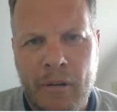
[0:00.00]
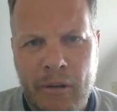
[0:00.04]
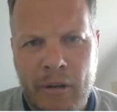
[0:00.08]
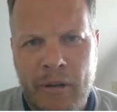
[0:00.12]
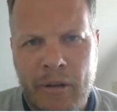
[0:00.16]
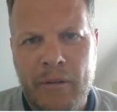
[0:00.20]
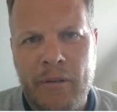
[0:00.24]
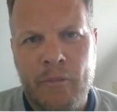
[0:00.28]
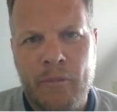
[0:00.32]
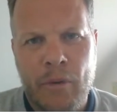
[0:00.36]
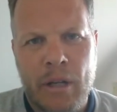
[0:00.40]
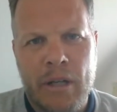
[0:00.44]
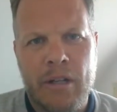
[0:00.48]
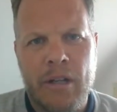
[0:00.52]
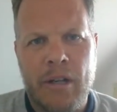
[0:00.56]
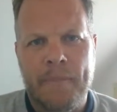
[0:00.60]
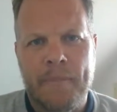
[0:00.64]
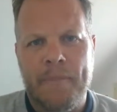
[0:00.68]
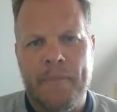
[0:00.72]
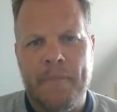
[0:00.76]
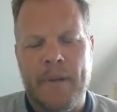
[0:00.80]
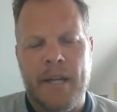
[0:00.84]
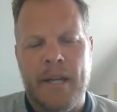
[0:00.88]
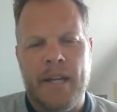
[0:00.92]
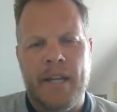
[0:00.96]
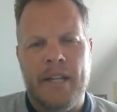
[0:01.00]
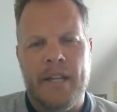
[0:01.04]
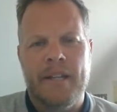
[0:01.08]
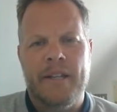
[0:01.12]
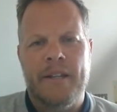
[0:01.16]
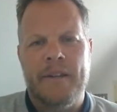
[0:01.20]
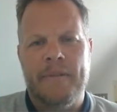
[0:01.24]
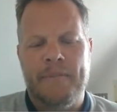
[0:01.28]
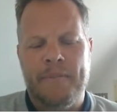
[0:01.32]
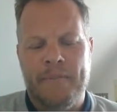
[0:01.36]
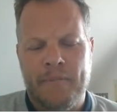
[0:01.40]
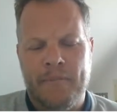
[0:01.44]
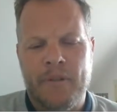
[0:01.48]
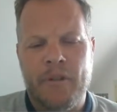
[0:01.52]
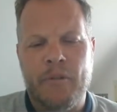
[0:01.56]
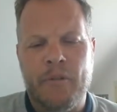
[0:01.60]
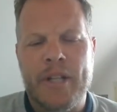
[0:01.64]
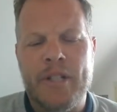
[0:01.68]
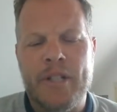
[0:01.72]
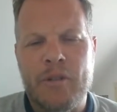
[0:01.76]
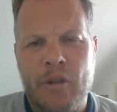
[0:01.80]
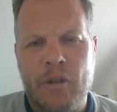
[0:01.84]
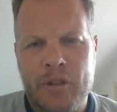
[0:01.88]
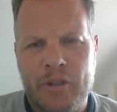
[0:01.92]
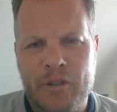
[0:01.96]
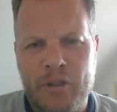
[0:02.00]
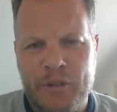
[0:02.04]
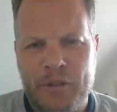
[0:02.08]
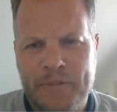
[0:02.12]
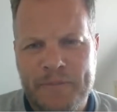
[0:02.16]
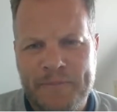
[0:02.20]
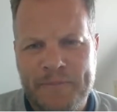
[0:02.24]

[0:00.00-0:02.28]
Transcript: Welcome, and great talking to you.